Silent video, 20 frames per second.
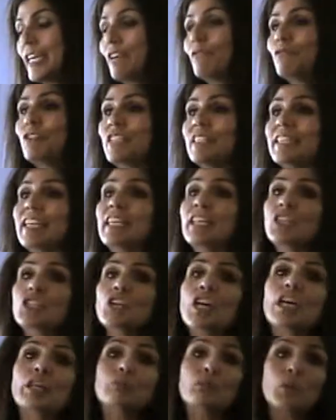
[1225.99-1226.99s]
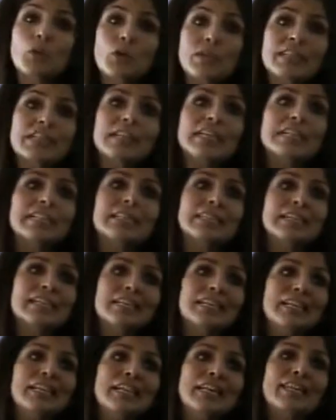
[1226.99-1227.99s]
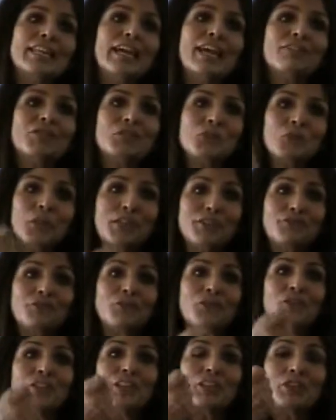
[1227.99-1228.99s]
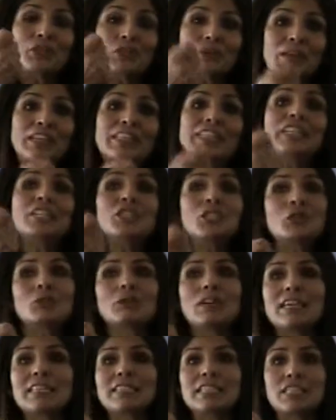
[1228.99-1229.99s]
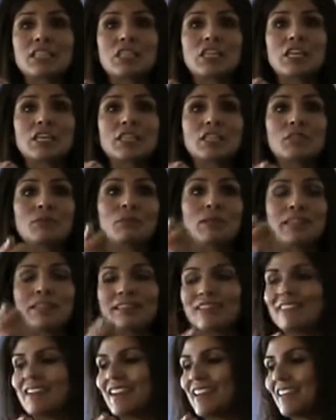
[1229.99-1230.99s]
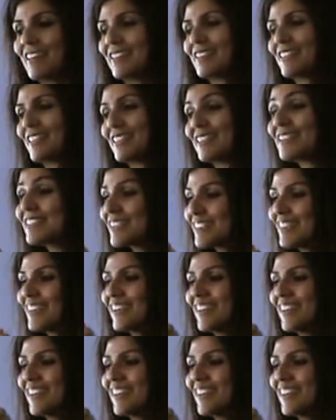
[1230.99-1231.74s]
Every day a child born in Gaza, they have to wait for their Israeli-issued ID card to be in their hands.